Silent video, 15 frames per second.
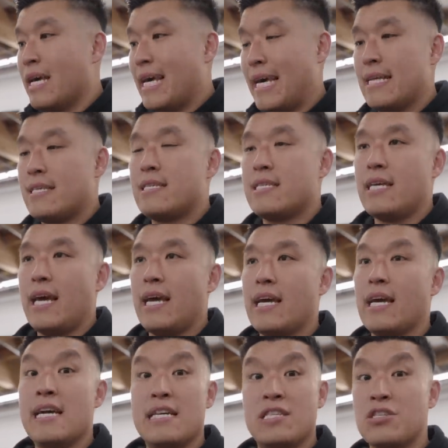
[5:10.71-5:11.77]
it's a
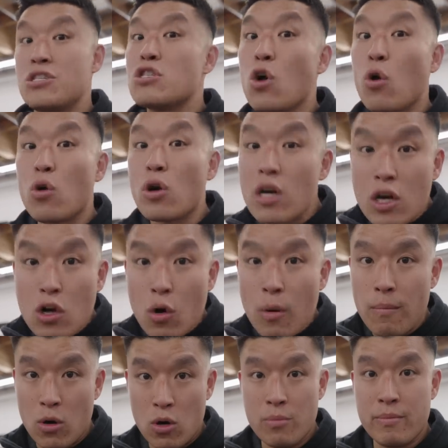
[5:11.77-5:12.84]
historical
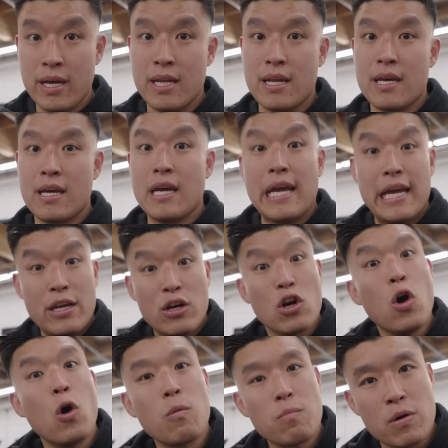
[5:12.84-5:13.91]
moment in your
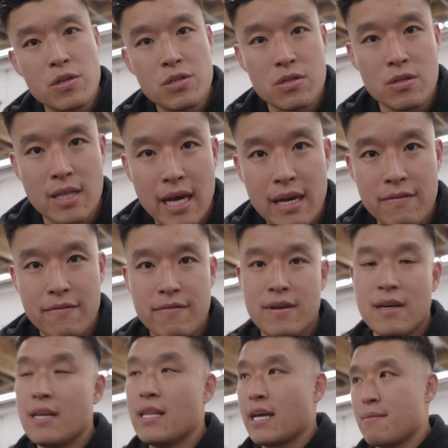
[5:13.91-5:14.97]
own personal
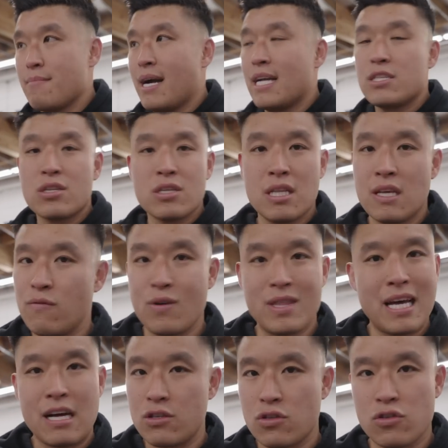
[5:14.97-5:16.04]
life. Like, imagine you live
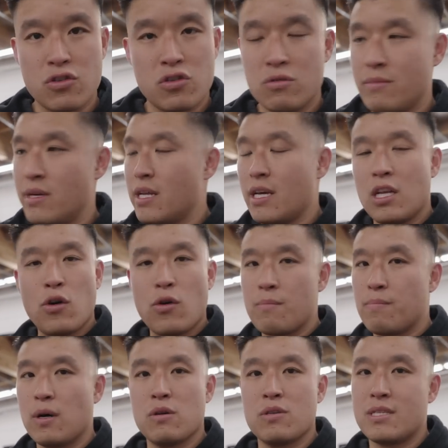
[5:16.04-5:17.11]
without social media, no one
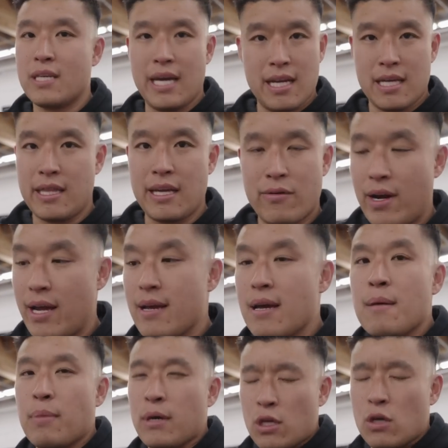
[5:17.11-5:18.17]
posts anything, right?
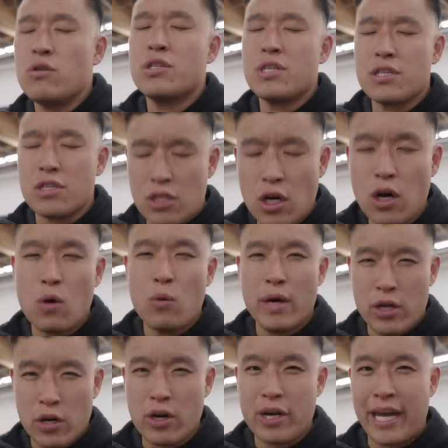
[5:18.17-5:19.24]
But you just know
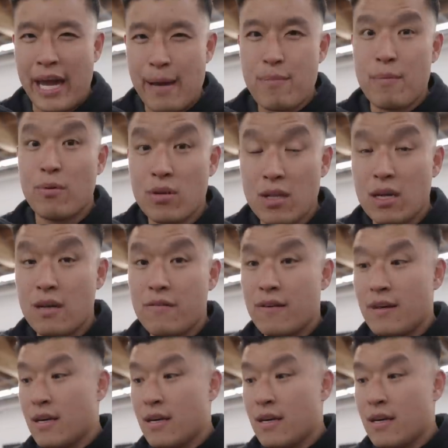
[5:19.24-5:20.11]
what you're capable of.